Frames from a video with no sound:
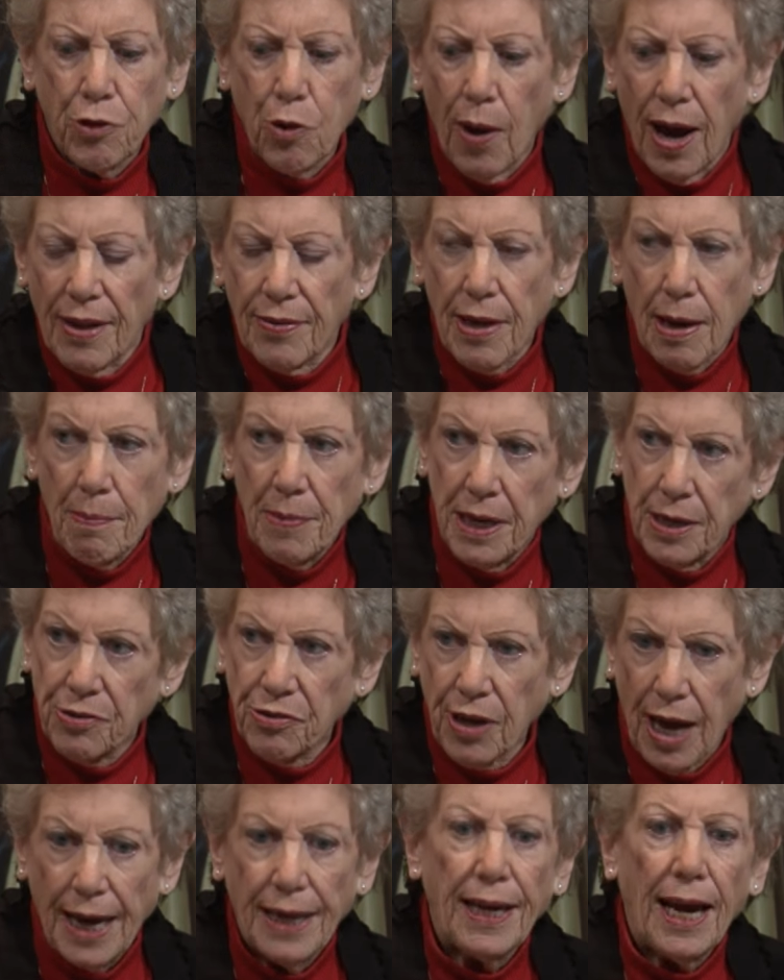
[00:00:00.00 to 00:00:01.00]
you had that many
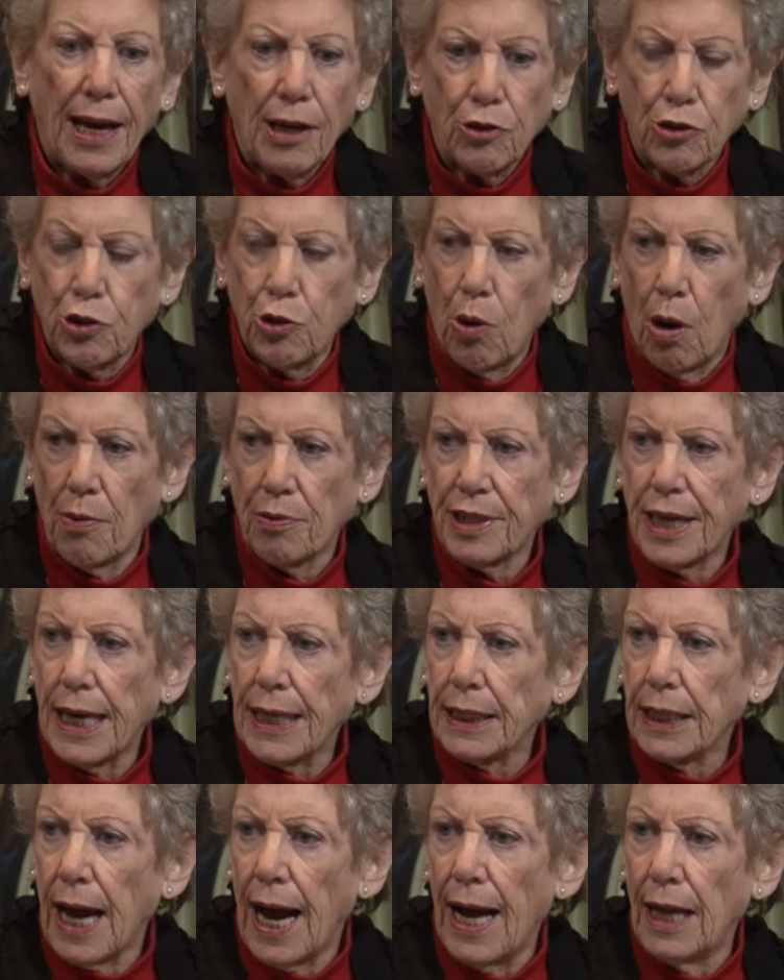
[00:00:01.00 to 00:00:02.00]
side aisles, you always
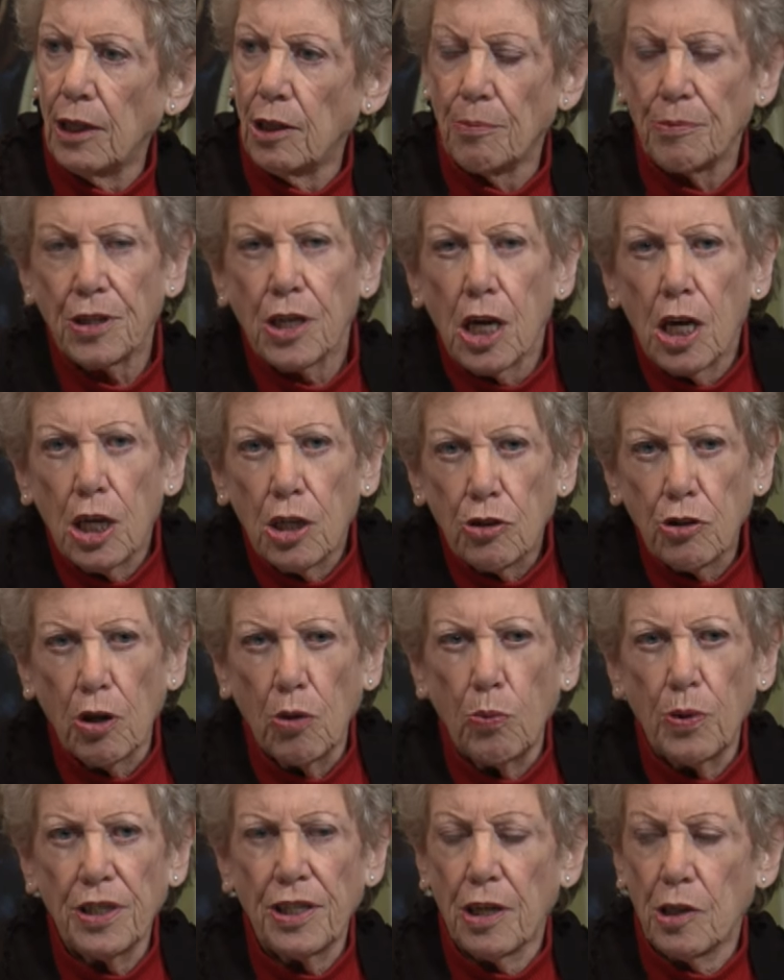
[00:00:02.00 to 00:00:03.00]
had columns. So
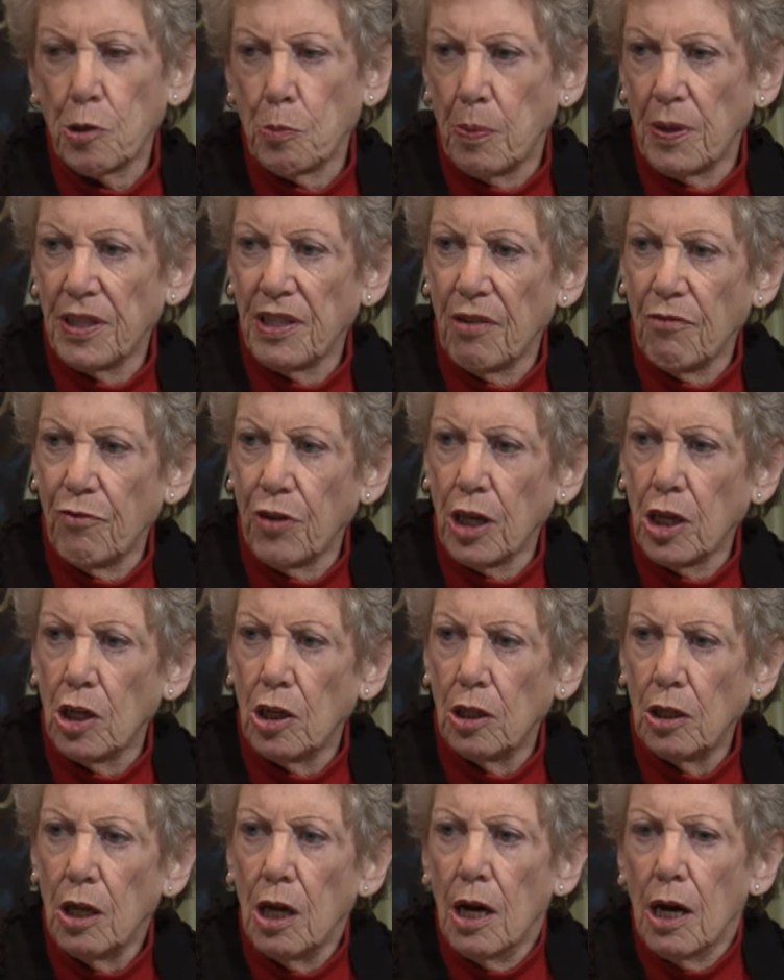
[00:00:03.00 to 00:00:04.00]
it was a specific
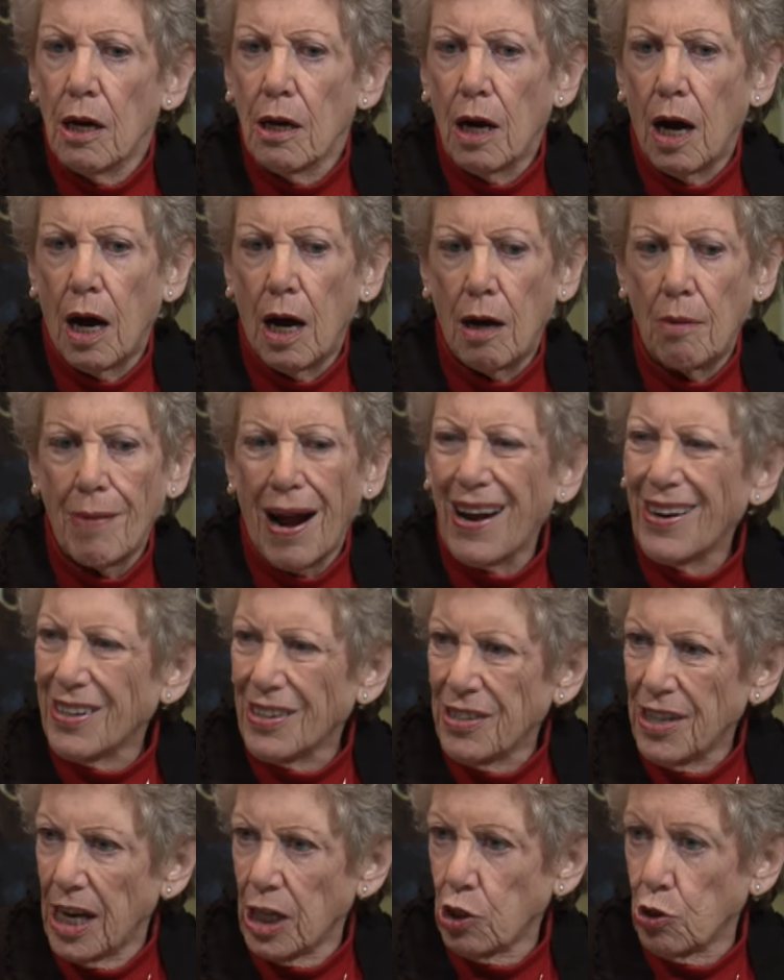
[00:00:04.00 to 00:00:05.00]
um,
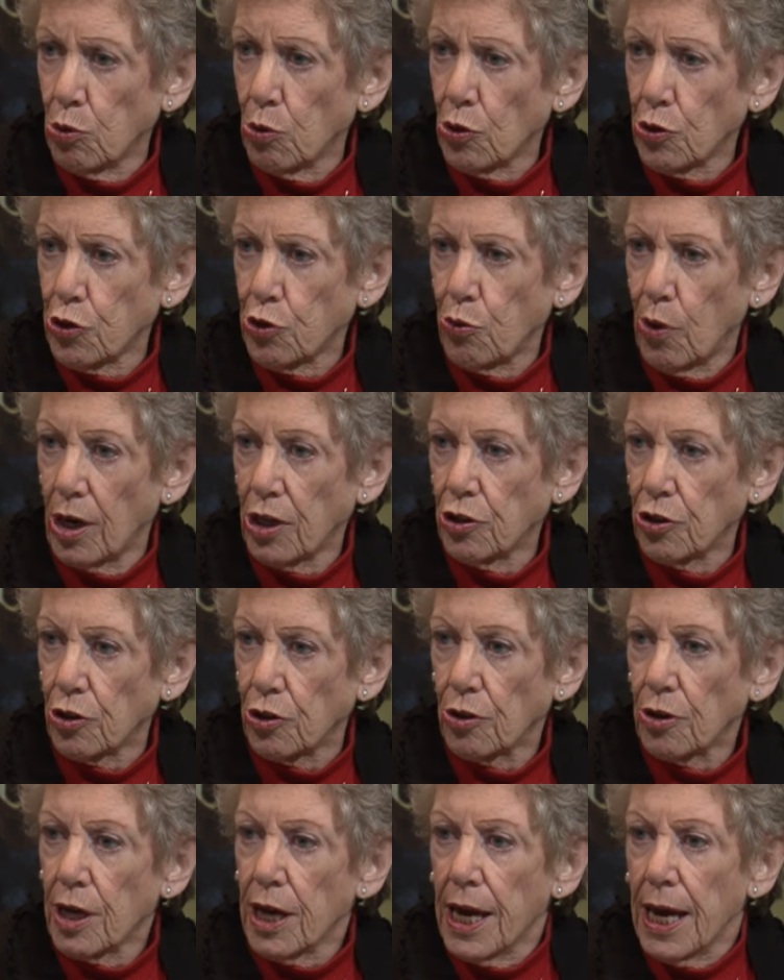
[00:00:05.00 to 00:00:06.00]
architectural
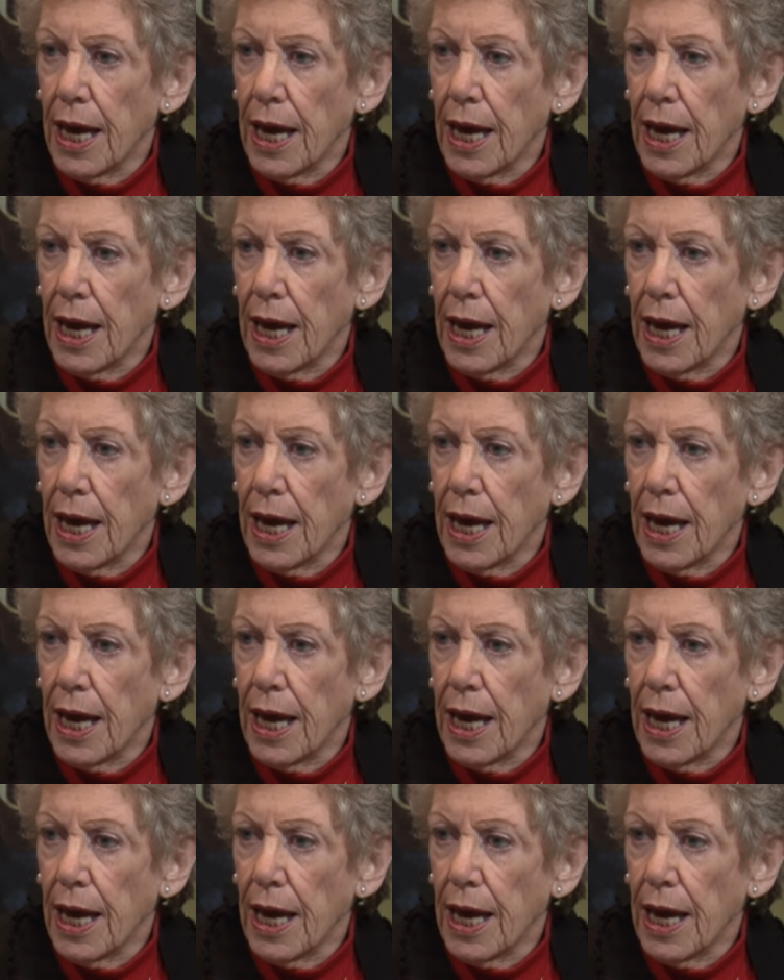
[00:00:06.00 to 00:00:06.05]
structure.